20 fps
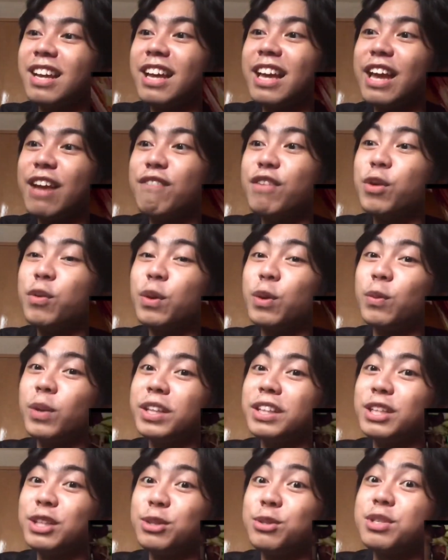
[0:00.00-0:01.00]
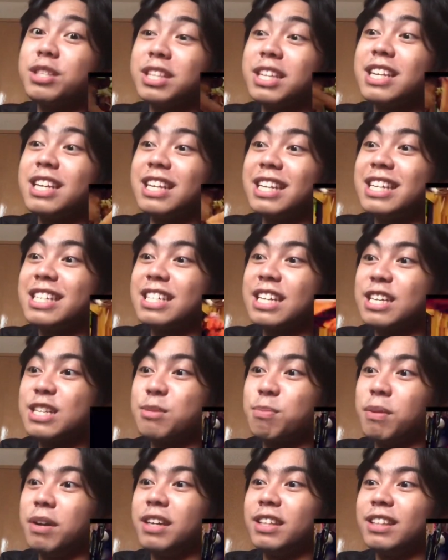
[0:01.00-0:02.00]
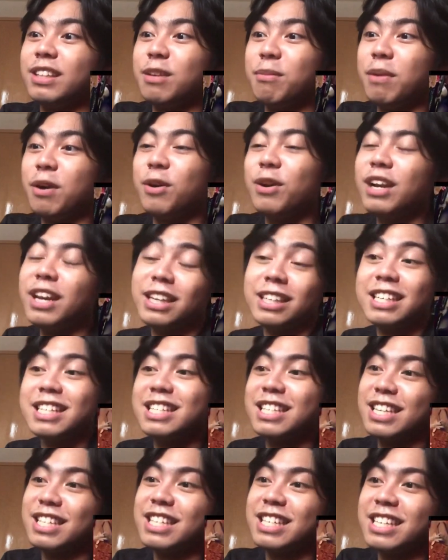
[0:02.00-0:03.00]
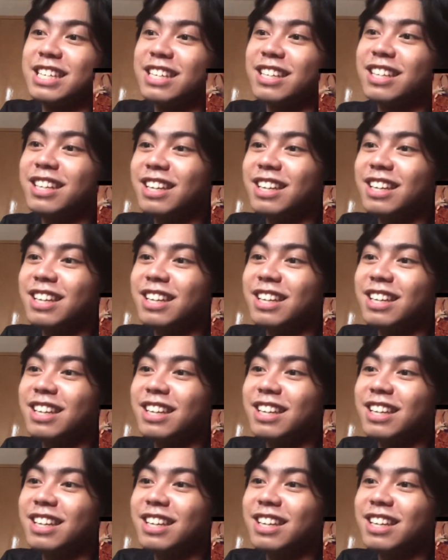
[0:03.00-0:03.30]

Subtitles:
Everyone wanted to steal Lisa's part, diba? Or like Lisa's scene.